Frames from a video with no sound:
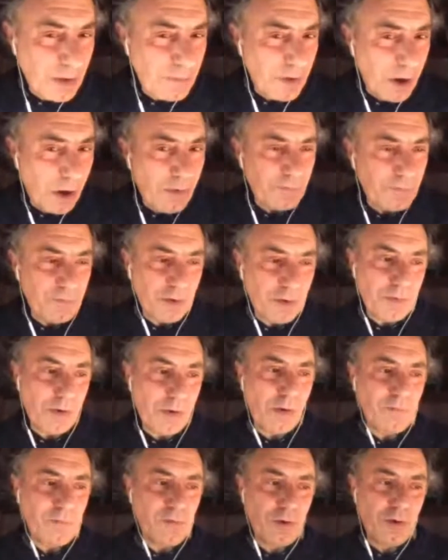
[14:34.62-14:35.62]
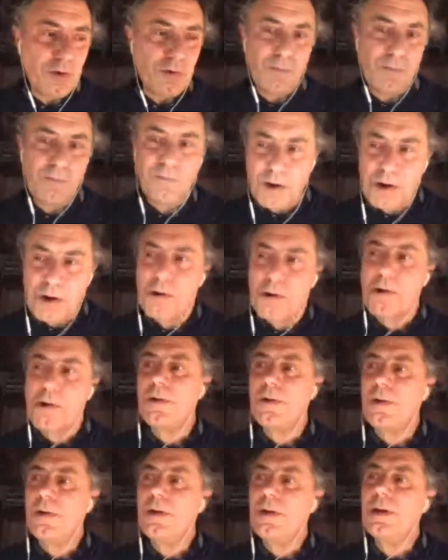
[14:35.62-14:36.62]
a
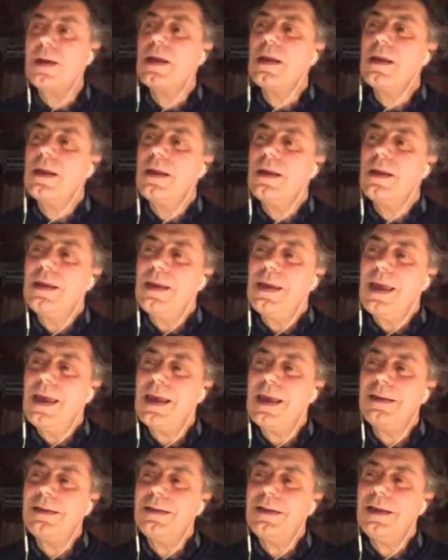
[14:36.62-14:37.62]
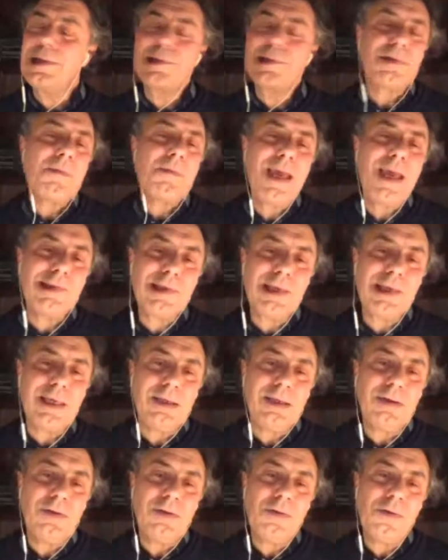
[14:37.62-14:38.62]
vision, and it's
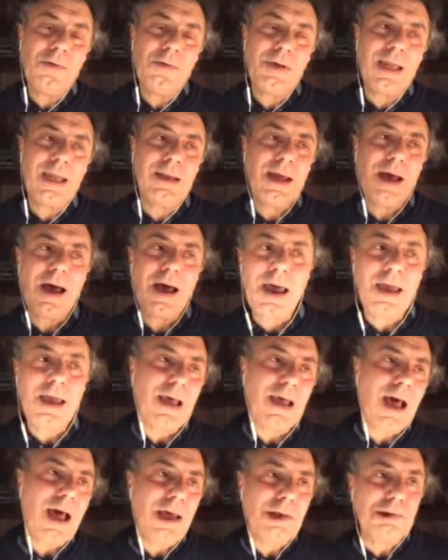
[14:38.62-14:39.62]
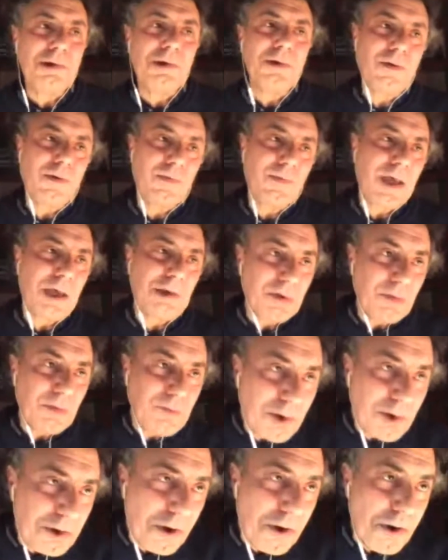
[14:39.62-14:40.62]
amazing, And I, as a
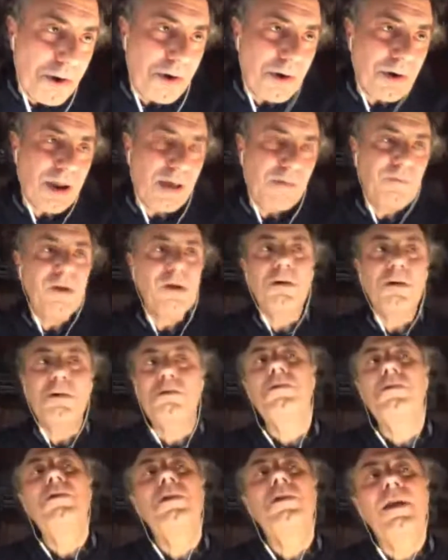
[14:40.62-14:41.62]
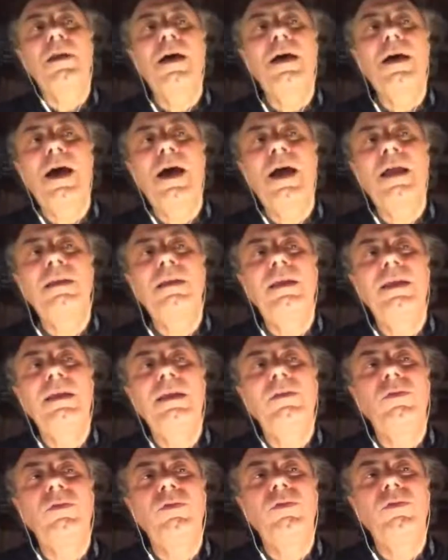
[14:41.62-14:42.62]
musician, I feel also that I need
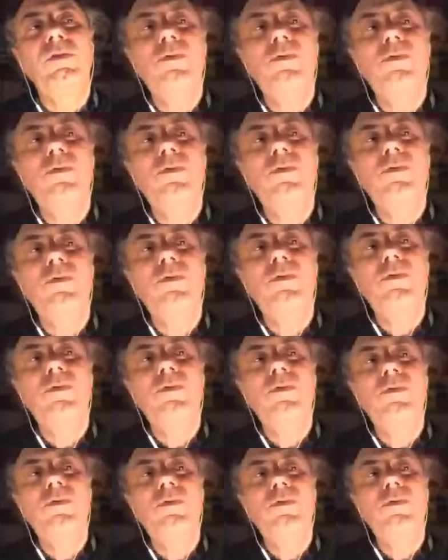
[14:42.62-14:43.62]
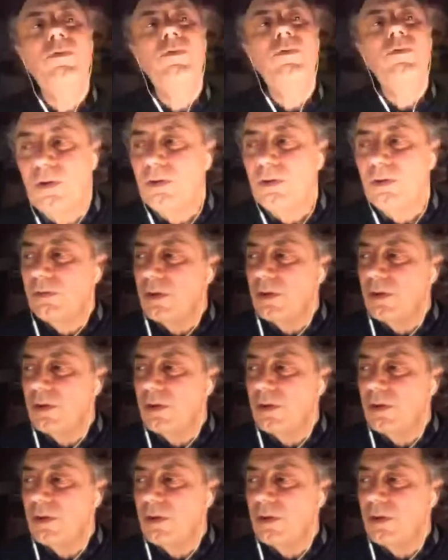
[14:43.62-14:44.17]
to use different